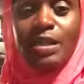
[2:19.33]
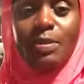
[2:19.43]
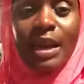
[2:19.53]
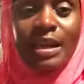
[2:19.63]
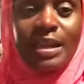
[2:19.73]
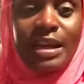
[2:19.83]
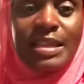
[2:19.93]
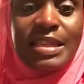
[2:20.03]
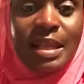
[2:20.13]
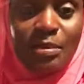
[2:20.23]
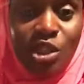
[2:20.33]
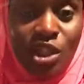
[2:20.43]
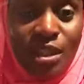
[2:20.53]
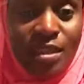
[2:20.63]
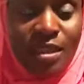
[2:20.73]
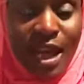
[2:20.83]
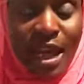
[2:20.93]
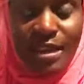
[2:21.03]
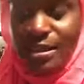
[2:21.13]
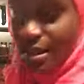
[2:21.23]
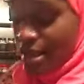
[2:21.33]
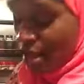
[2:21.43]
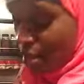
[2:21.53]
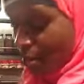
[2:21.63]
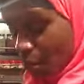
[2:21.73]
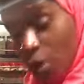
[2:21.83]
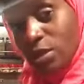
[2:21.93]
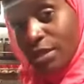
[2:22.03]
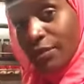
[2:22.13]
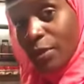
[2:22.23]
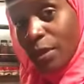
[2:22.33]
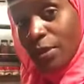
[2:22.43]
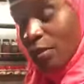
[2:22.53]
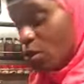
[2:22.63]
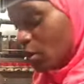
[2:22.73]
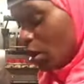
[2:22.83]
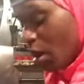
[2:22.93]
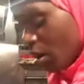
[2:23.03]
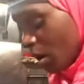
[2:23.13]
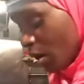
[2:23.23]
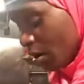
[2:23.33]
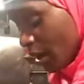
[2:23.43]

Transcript: make the assumption that most of the people who log on are